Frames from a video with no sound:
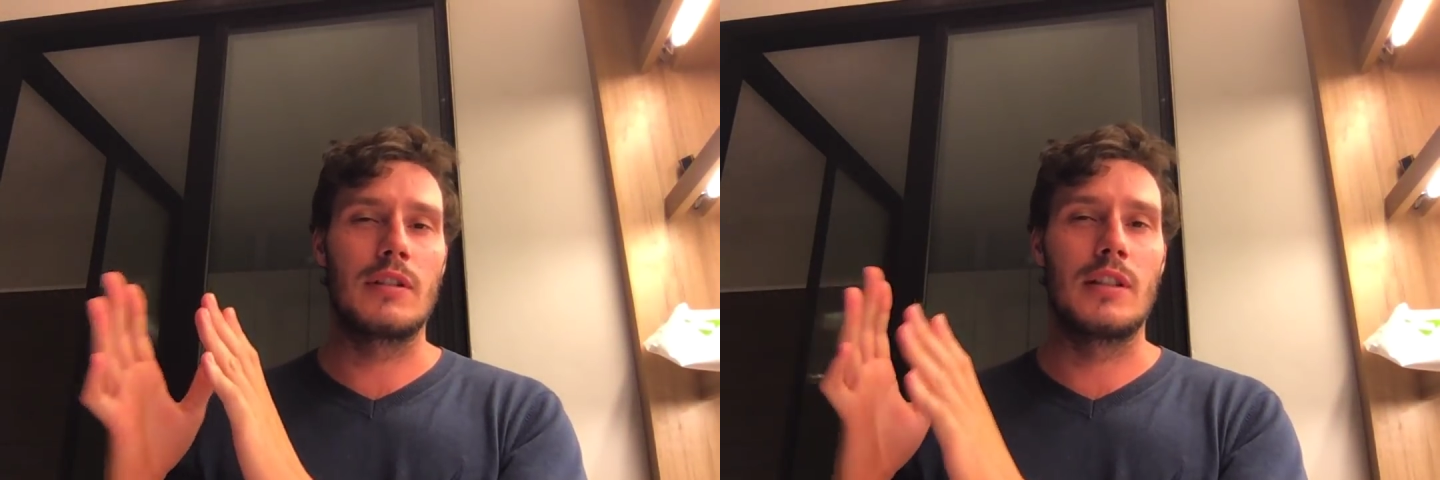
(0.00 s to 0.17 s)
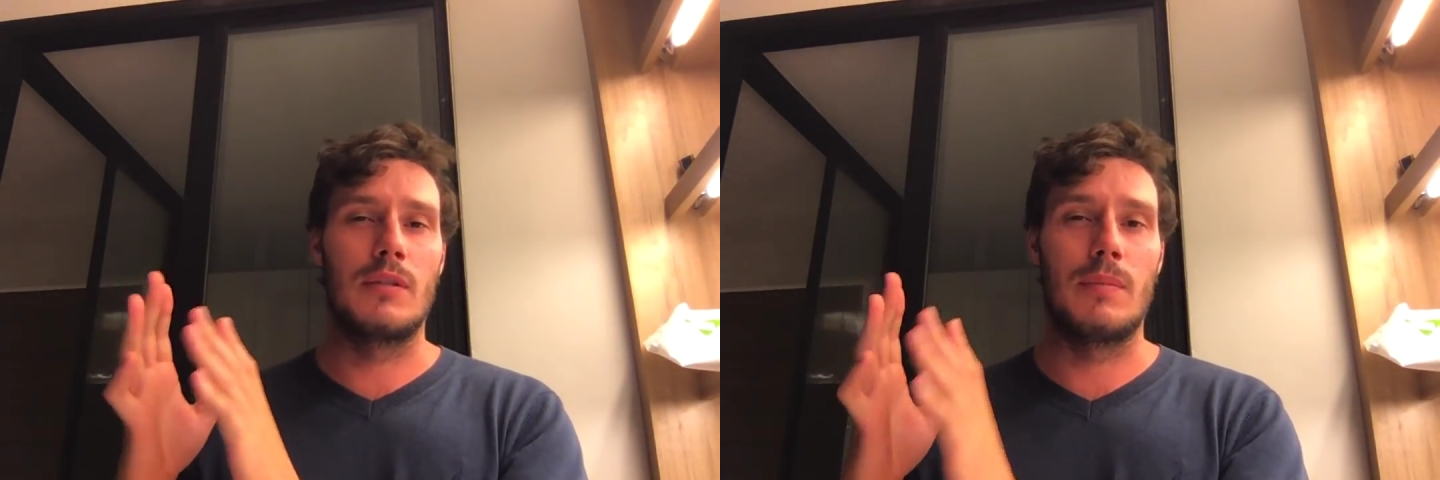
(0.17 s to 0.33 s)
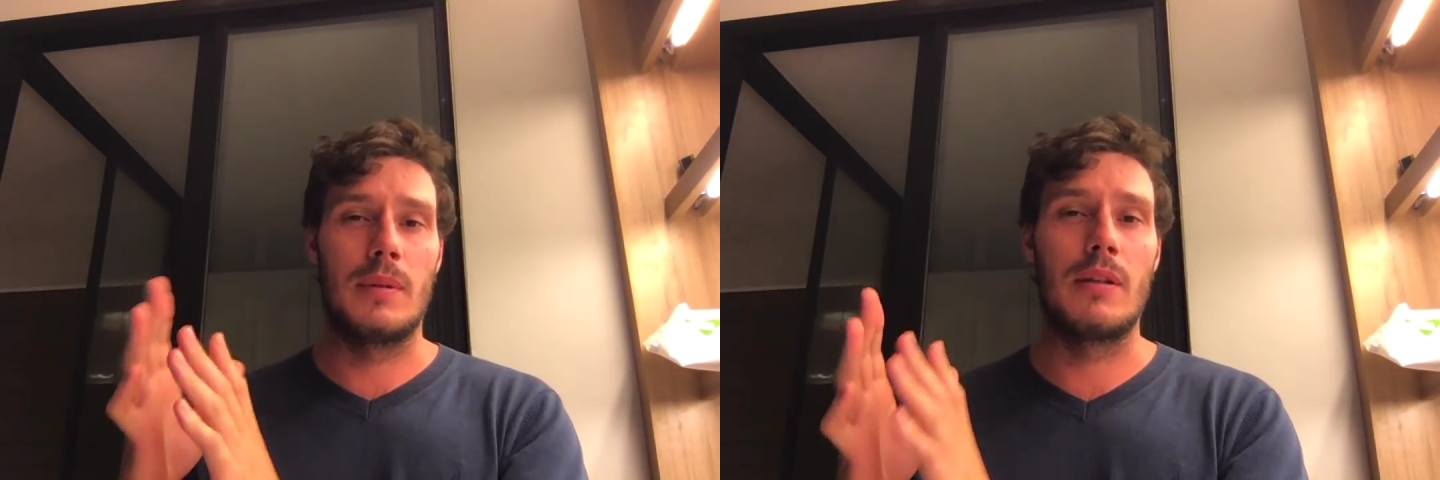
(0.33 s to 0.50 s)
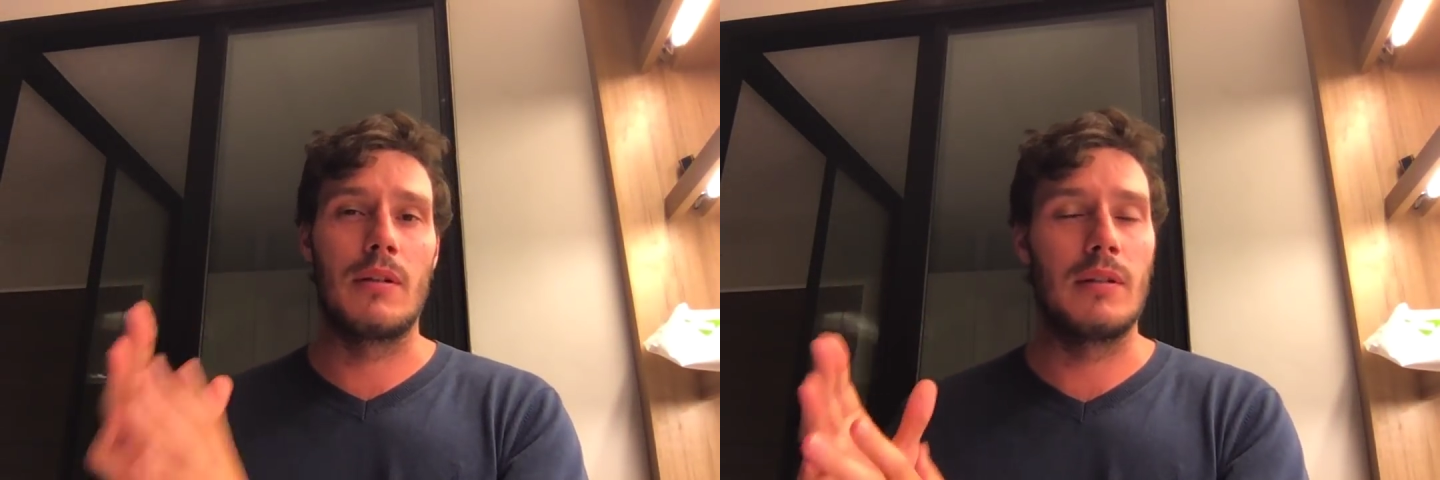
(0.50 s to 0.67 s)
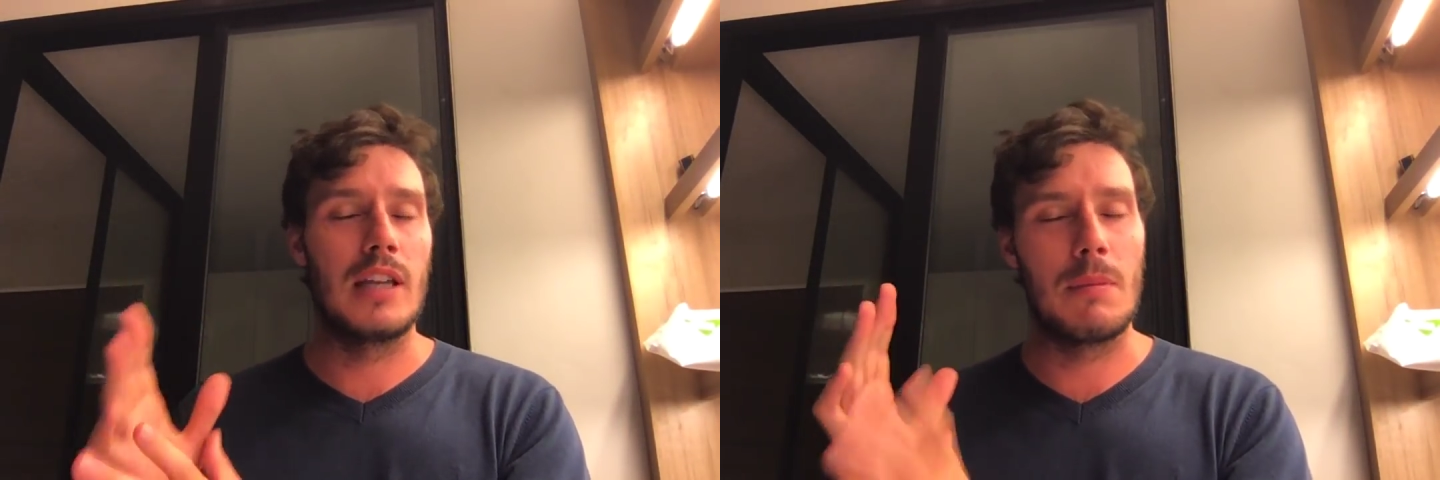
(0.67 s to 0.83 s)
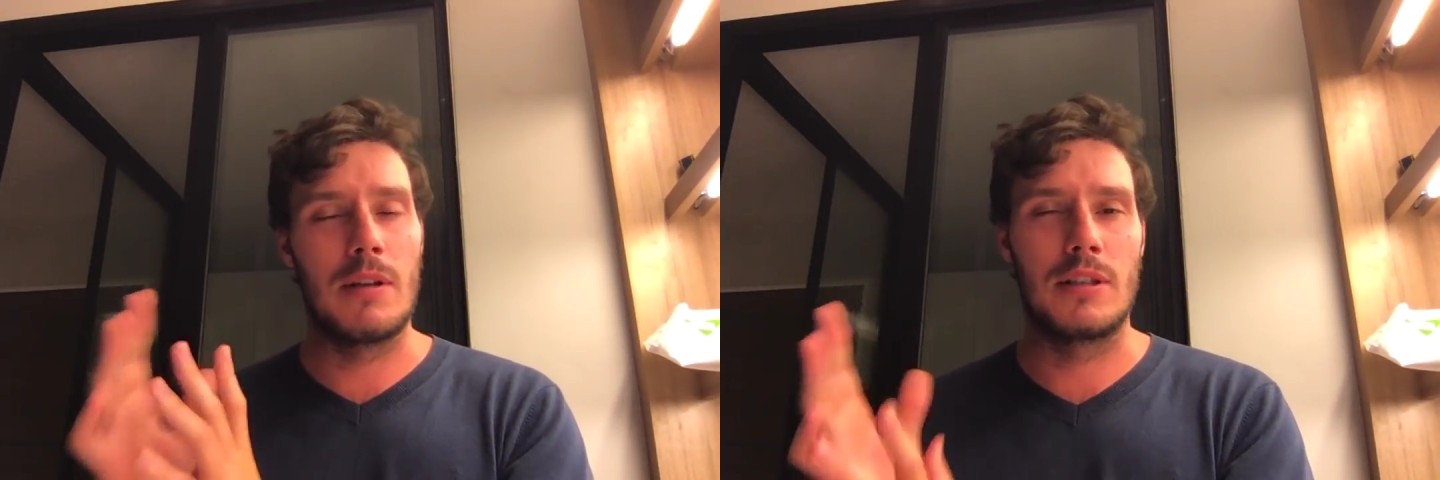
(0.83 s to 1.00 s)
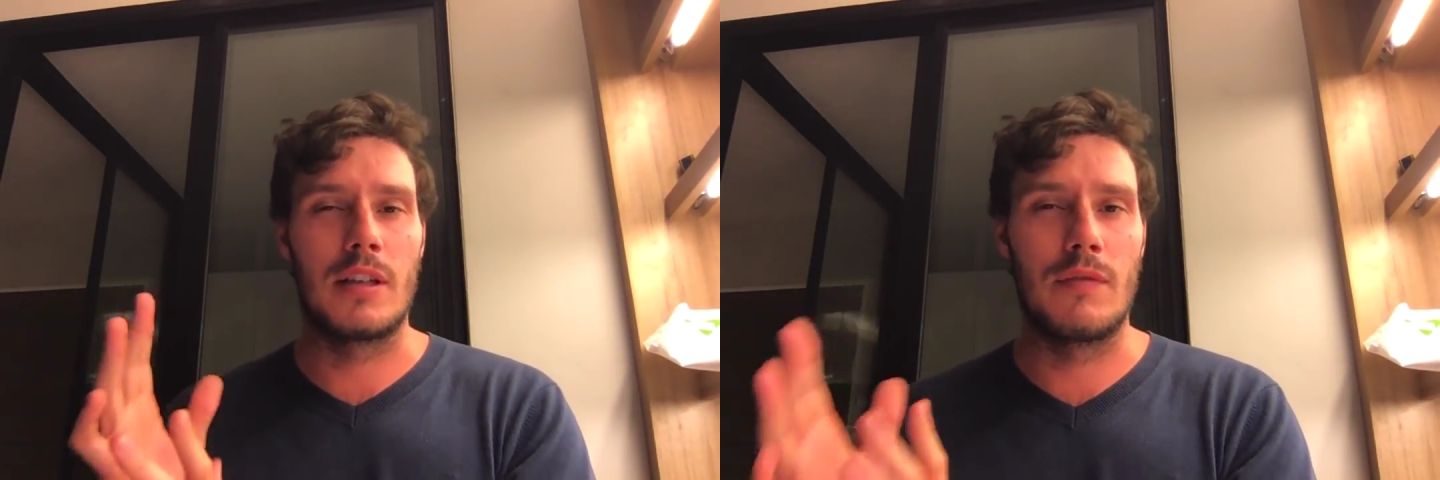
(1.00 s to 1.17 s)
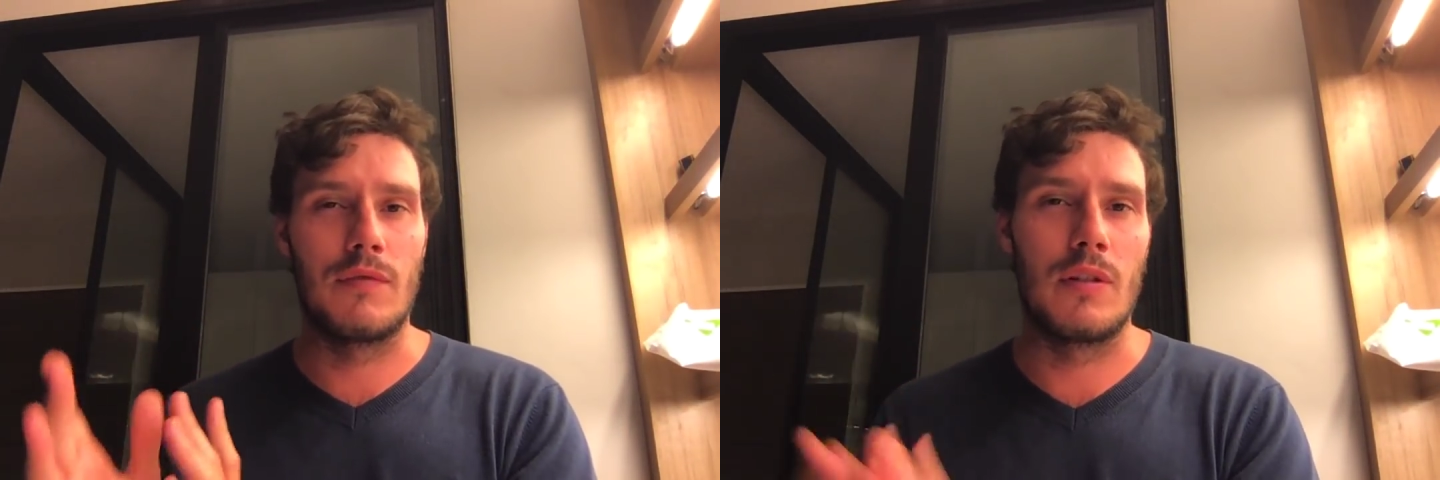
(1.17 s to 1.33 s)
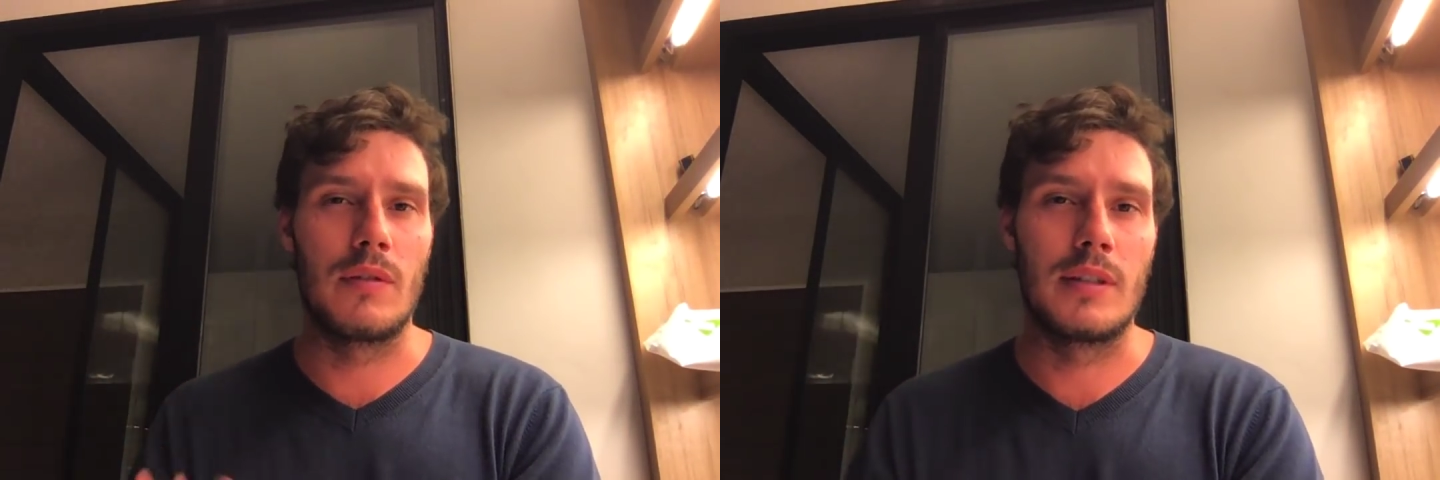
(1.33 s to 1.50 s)
They'll go, Liam, I started
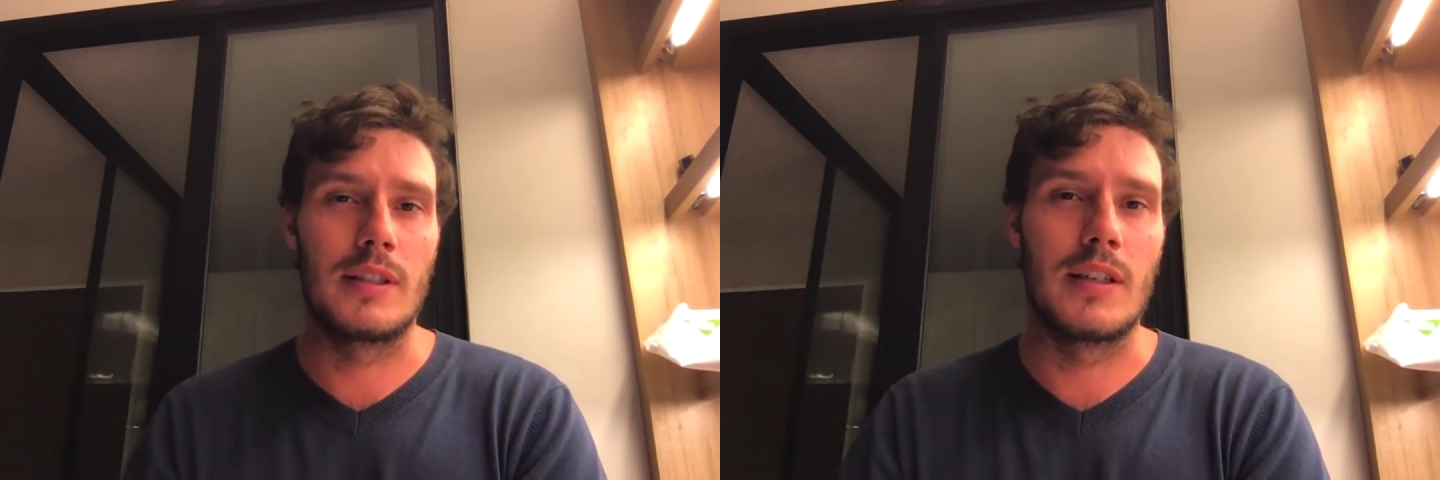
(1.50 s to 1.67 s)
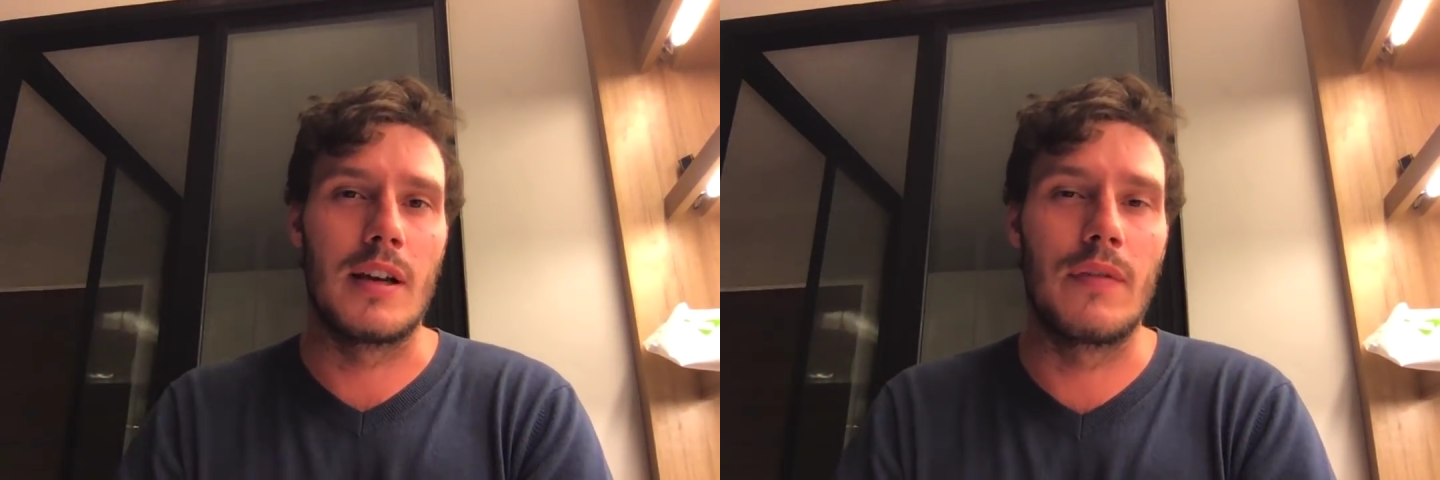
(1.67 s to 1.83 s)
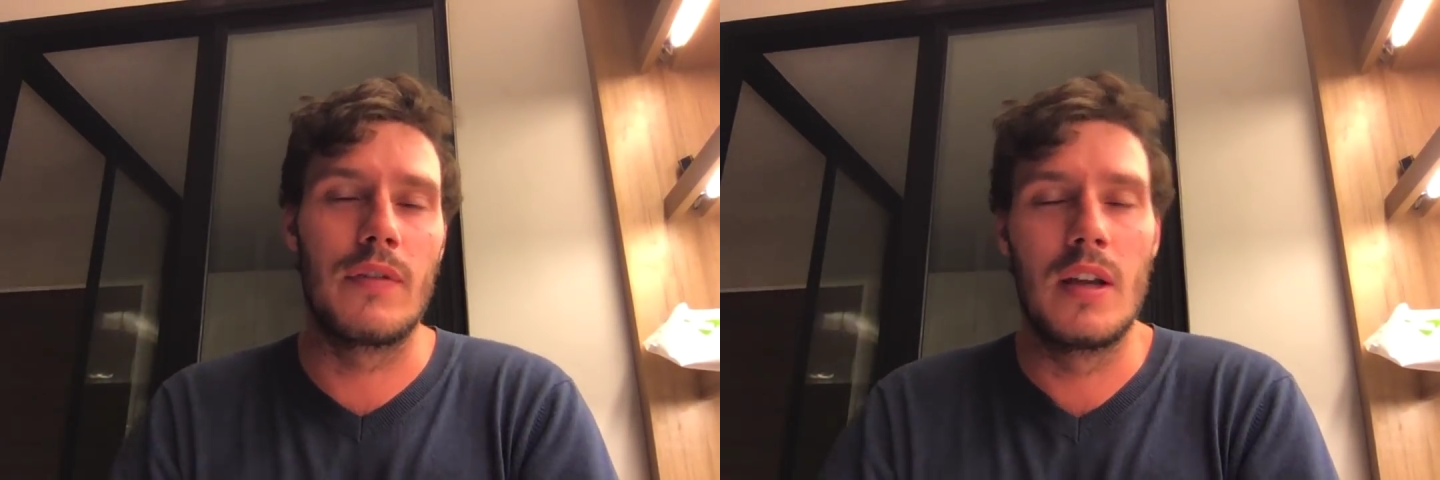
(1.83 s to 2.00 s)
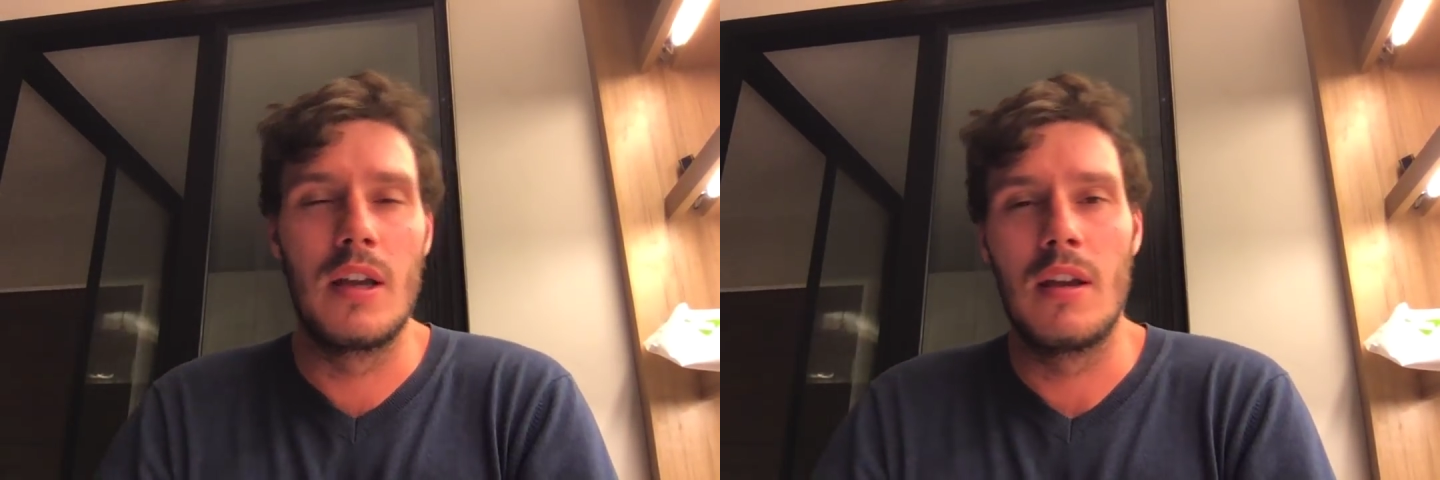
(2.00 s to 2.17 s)
following your stuff,